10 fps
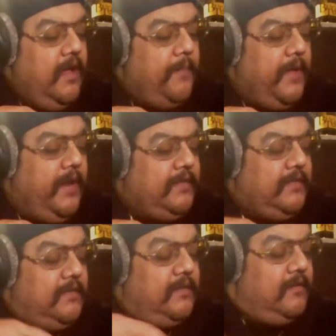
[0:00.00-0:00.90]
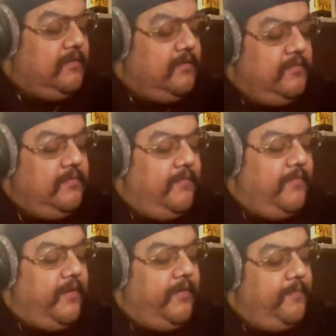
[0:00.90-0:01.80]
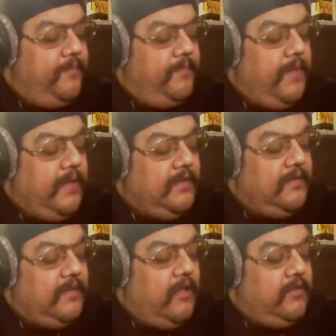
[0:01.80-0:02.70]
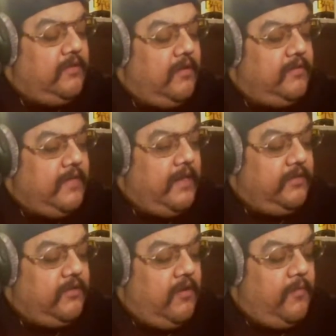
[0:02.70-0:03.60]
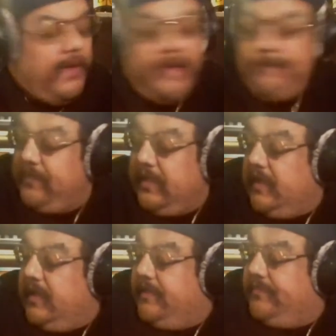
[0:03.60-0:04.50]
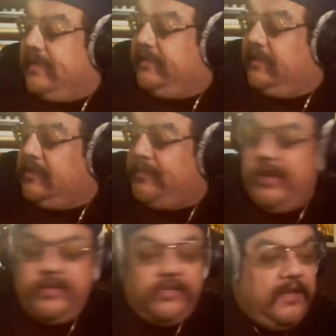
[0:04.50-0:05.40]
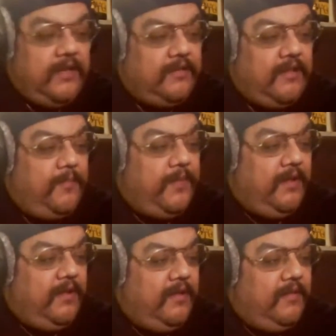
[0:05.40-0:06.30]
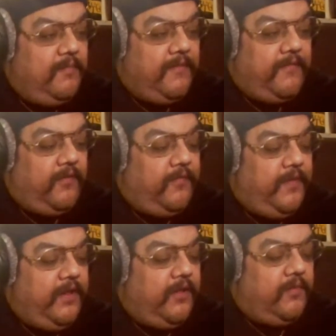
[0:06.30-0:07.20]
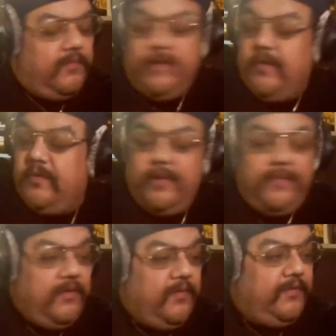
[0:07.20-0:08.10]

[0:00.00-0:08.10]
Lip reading: But it's just a very basic sounding song. But that's the inspiration, and it's going to be my first video that we're going to be doing